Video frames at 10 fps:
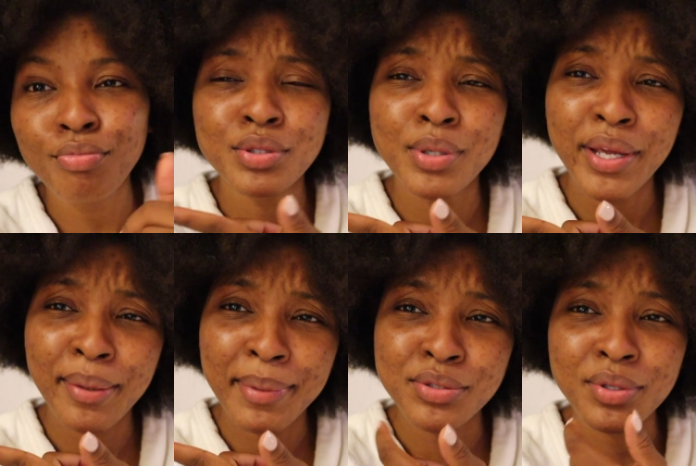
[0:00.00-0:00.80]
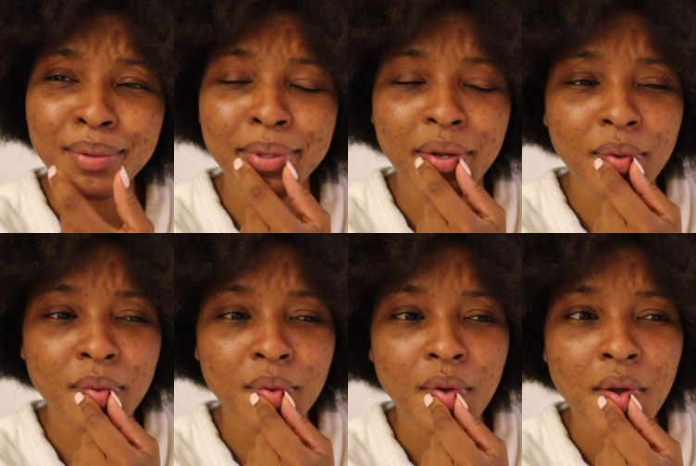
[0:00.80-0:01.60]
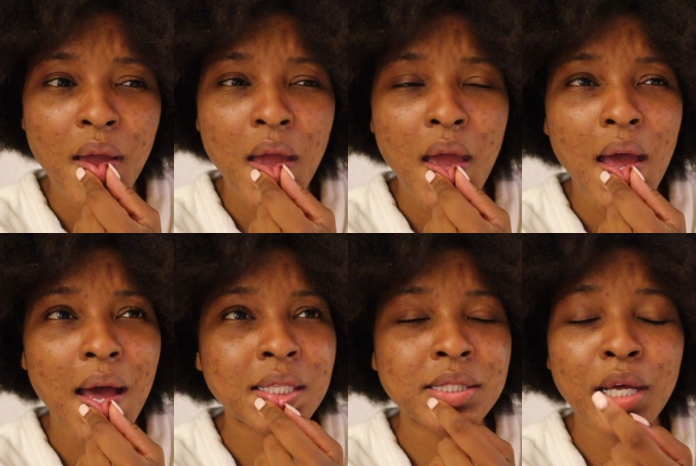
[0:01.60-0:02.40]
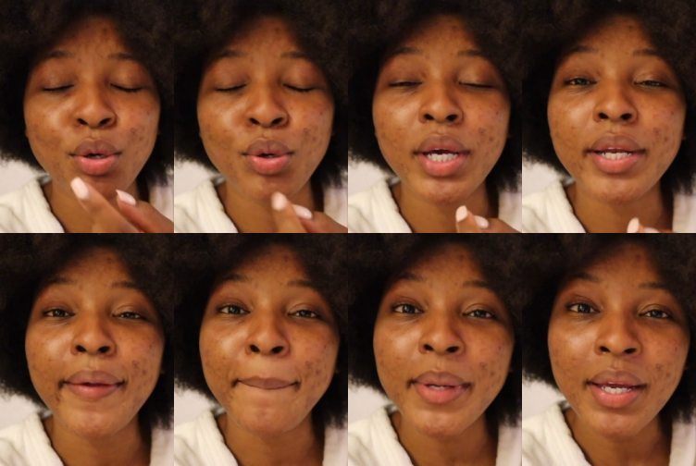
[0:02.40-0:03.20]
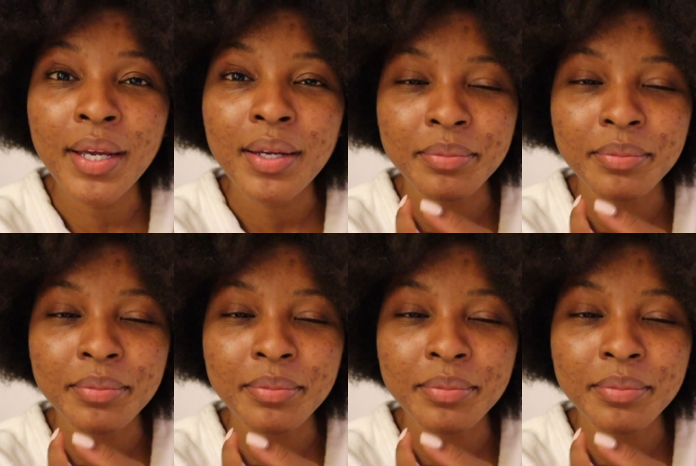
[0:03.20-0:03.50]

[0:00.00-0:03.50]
So I hear my doorbell. I said, who could it be?